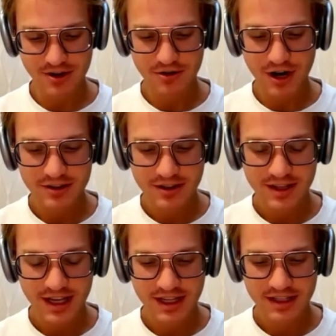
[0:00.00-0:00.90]
rather
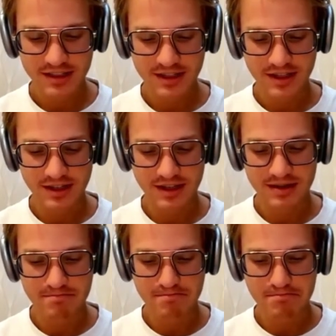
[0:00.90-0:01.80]
than
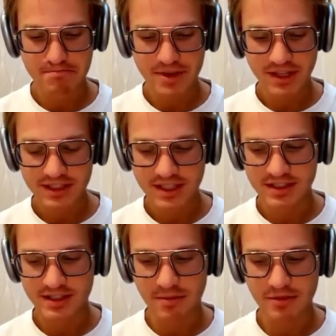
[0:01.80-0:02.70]
building
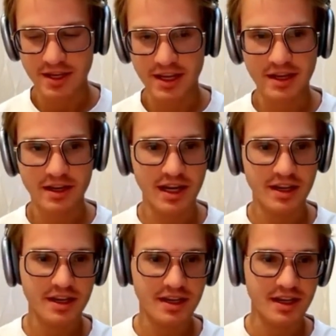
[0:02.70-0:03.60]
something
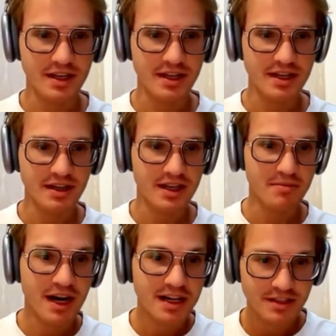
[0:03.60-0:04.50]
like
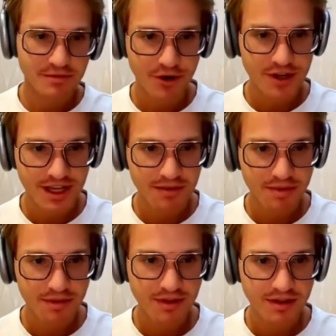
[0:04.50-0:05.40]
in Python, for
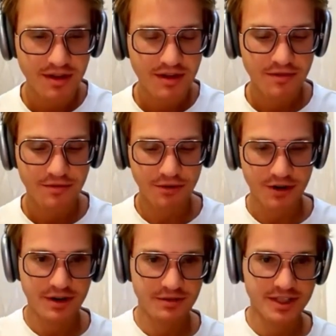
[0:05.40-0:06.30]
example,
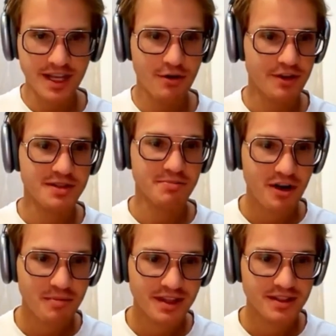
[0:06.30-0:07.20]
for the sake of
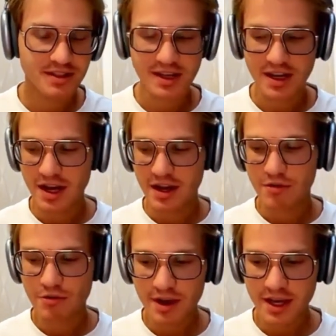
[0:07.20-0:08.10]
experiment,
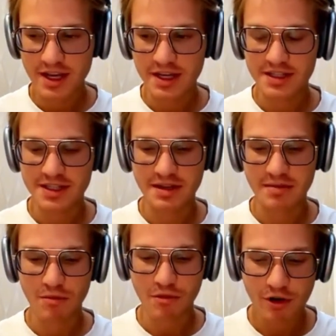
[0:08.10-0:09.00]
Koog is
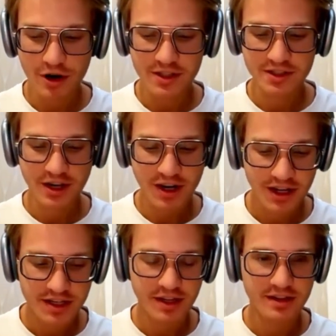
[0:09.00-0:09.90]
more
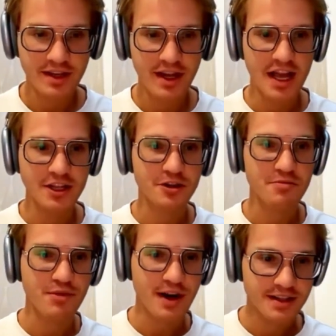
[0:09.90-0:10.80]
targeting the
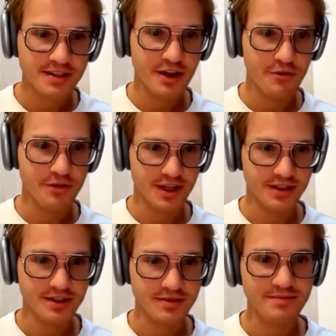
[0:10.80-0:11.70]
enterprise side of
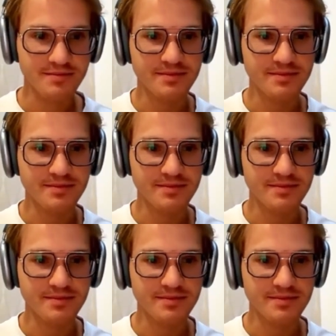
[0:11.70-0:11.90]
things.